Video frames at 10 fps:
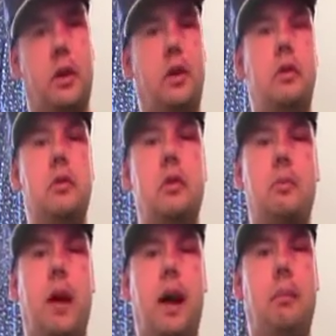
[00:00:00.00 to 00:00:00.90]
Use
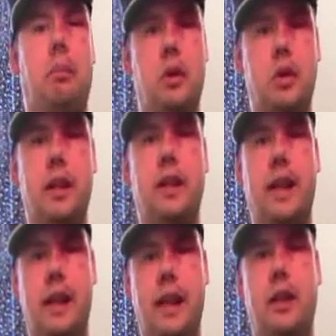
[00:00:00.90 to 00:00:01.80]
my Pushing
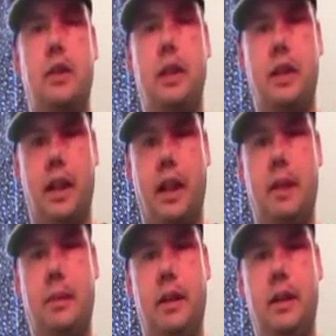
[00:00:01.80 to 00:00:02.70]
Technology to the
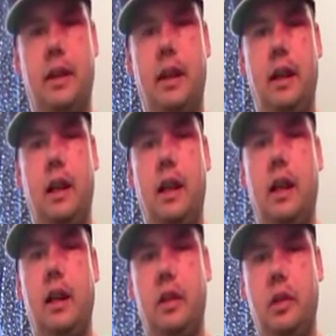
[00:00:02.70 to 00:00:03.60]
Limit
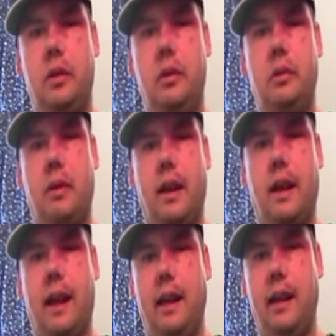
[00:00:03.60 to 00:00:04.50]
to
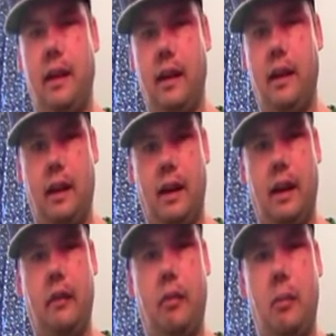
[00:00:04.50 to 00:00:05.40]
get the
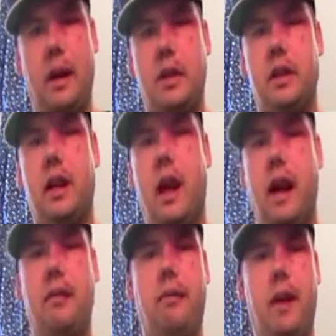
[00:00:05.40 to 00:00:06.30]
information
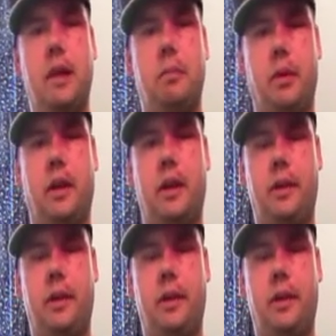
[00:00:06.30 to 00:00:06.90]
on Facebook.